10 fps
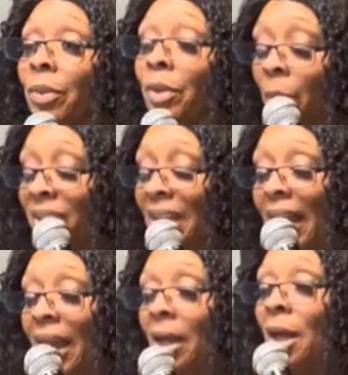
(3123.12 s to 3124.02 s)
I'm
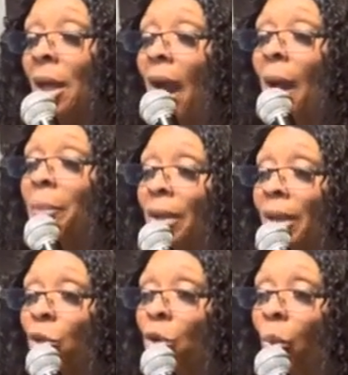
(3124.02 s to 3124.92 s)
saying,
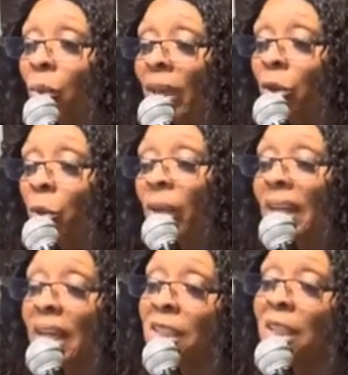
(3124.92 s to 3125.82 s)
I'm, you know, do we
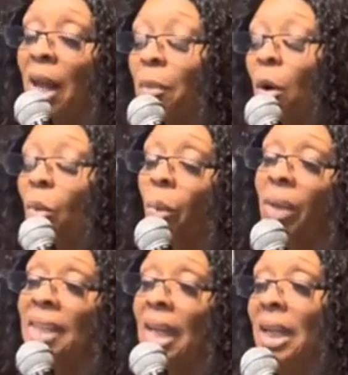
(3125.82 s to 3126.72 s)
get into that mode
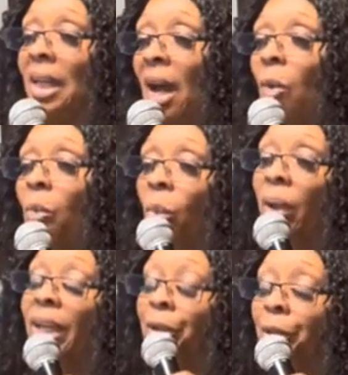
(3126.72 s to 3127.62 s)
where we telling God what
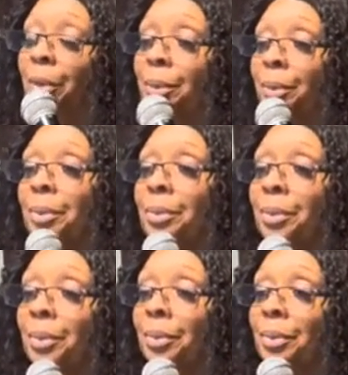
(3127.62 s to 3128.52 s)
we can do?
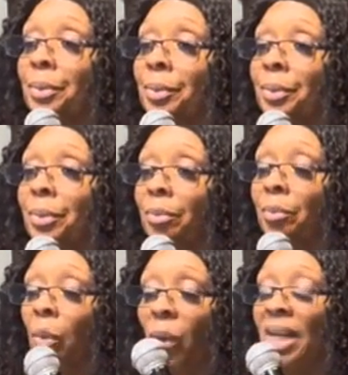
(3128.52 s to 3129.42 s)
That's right.
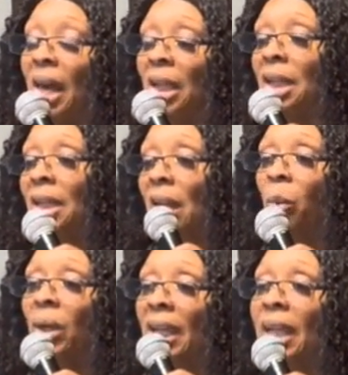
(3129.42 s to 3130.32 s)
But we not looking
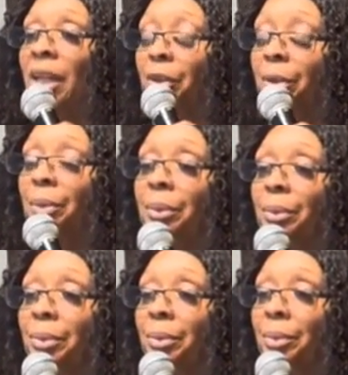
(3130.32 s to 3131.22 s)
at what he can do.
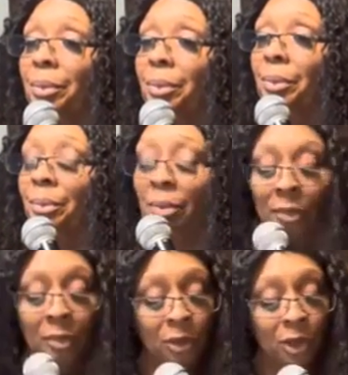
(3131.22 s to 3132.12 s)
That's right.
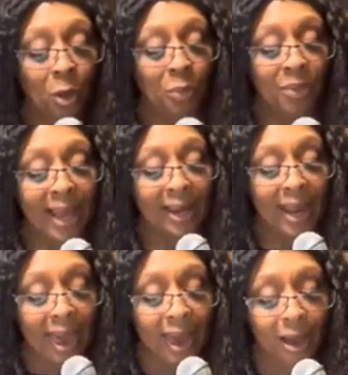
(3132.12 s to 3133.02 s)
So they
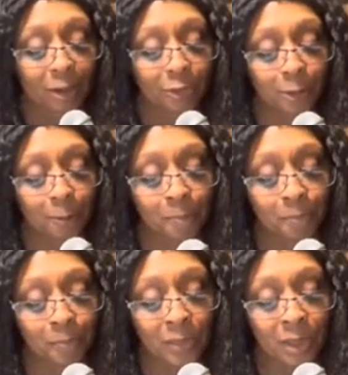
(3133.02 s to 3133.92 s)
laughed.
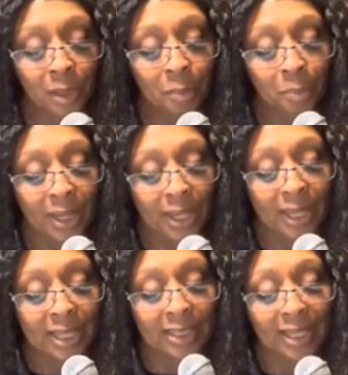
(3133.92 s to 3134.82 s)

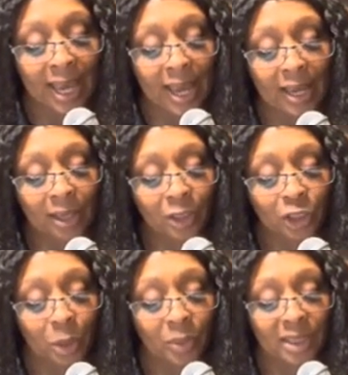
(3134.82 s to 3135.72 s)
But it say
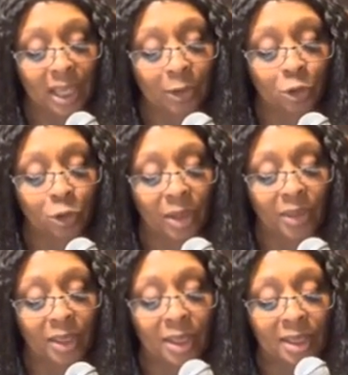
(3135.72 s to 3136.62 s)
she received
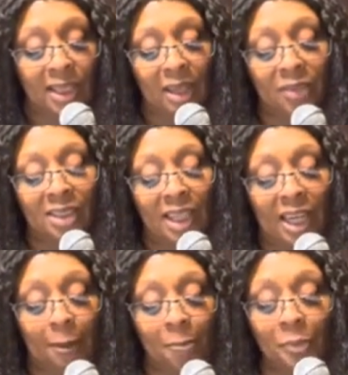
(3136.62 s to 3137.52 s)
strength and conceived
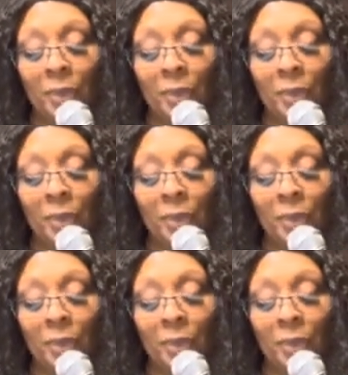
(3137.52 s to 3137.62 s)
seed.